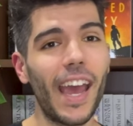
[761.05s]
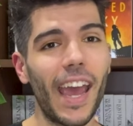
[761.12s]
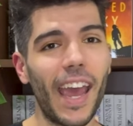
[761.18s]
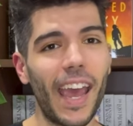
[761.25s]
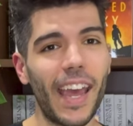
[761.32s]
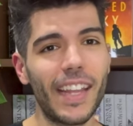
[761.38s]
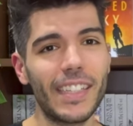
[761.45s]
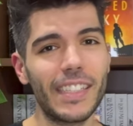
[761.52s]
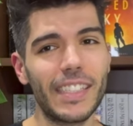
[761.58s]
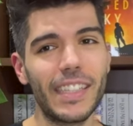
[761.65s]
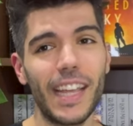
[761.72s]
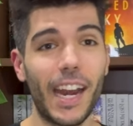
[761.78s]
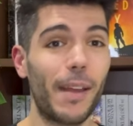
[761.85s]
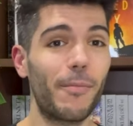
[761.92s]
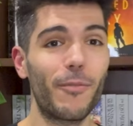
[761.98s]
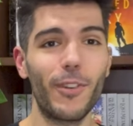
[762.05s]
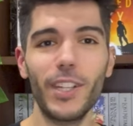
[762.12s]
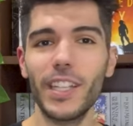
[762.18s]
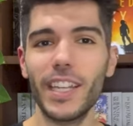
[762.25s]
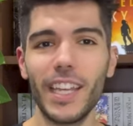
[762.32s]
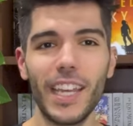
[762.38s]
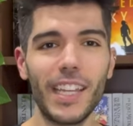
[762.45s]
and that I'm
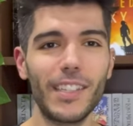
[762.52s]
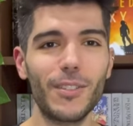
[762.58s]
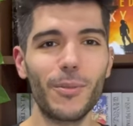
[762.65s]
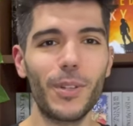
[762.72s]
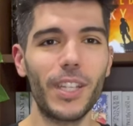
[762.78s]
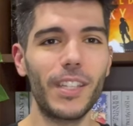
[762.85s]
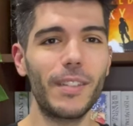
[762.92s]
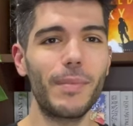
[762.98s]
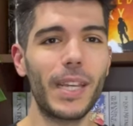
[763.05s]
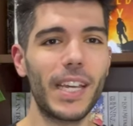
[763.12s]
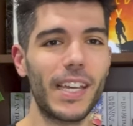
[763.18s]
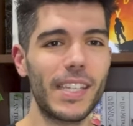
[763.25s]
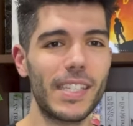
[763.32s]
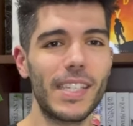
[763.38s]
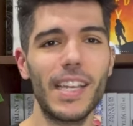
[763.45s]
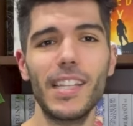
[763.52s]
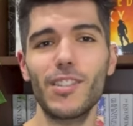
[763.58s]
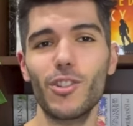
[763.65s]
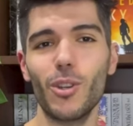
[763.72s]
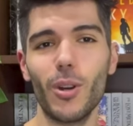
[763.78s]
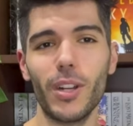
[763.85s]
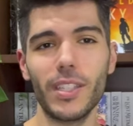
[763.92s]
really keen to read because it's
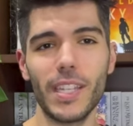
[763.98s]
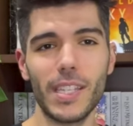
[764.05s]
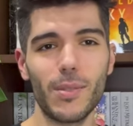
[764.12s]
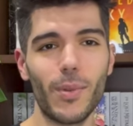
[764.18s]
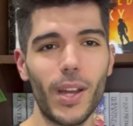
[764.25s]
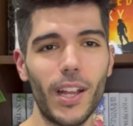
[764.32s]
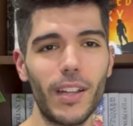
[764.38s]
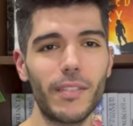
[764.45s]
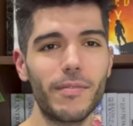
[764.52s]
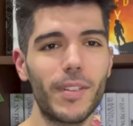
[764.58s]
short as well,